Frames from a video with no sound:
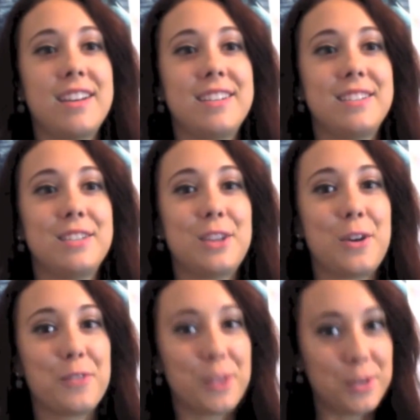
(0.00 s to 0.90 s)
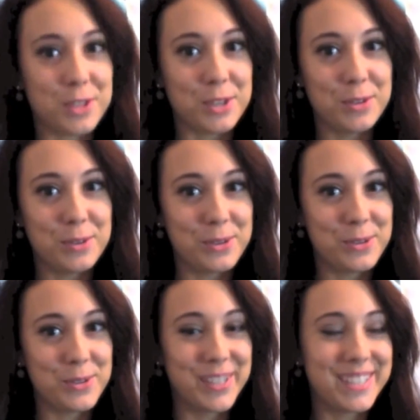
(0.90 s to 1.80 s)
so for those of you who
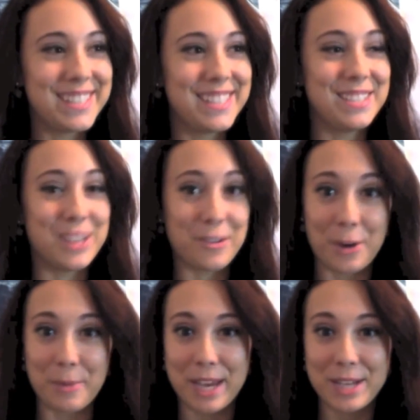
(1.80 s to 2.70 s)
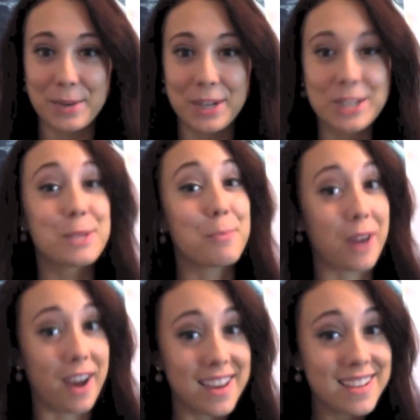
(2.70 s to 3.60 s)
don't follow me on Twitter,
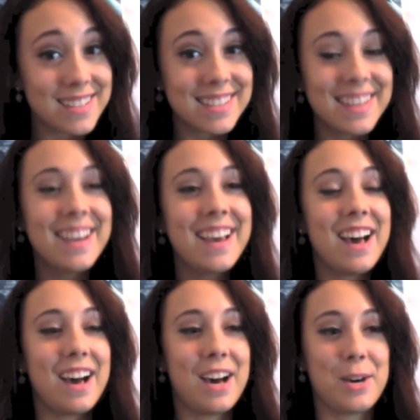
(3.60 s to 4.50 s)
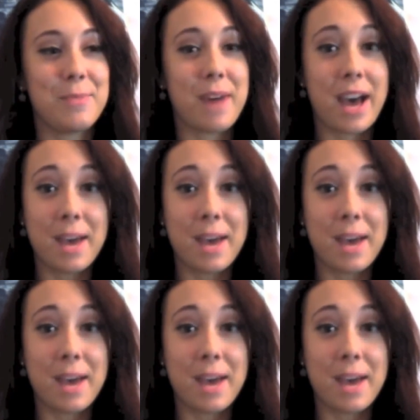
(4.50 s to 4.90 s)
surprise, I'm